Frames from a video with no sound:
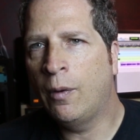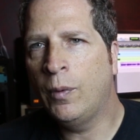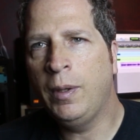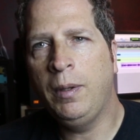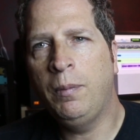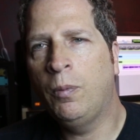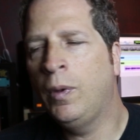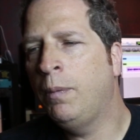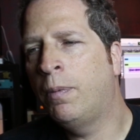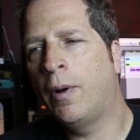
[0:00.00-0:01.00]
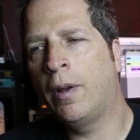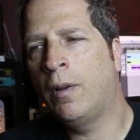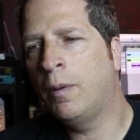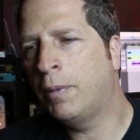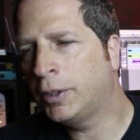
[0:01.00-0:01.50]
We bought a
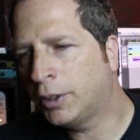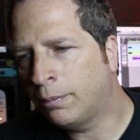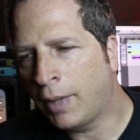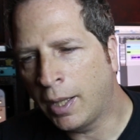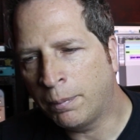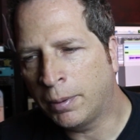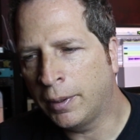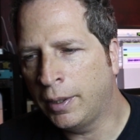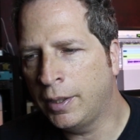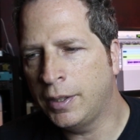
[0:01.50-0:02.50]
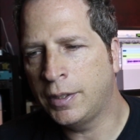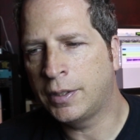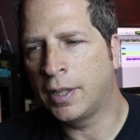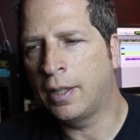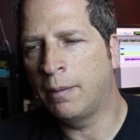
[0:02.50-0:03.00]
whole bunch of mic
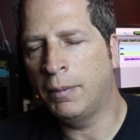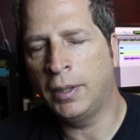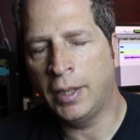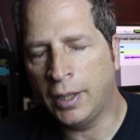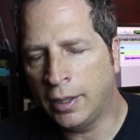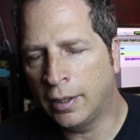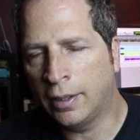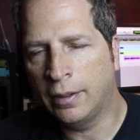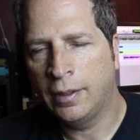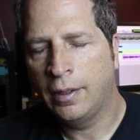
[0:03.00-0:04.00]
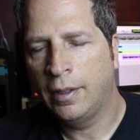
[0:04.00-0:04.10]
pre's, Millennia,